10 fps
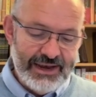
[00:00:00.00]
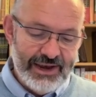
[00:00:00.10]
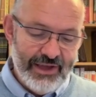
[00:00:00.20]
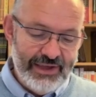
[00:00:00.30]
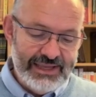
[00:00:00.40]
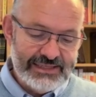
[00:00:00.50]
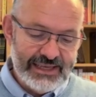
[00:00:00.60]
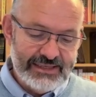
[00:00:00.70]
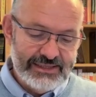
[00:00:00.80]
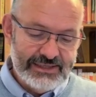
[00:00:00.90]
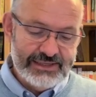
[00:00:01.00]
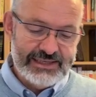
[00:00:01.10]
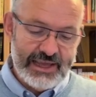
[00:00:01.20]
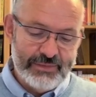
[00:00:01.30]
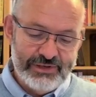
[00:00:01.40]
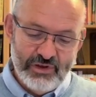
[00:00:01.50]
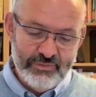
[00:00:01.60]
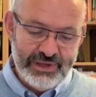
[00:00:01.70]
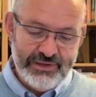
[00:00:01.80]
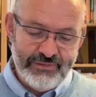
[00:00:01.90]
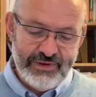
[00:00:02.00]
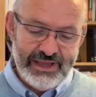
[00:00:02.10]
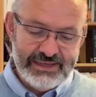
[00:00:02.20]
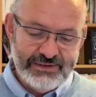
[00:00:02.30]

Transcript: now he said to Simon, "Don't be afraid.